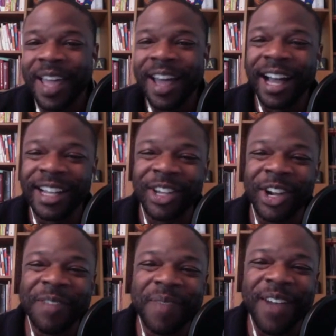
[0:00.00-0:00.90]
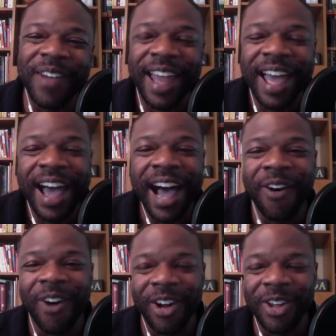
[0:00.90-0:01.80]
Attorney Merritt, how
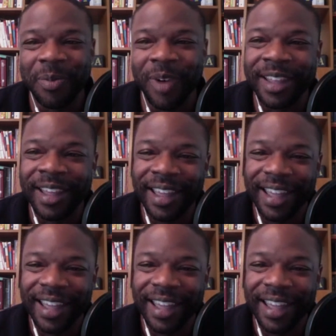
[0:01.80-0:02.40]
are you, brother?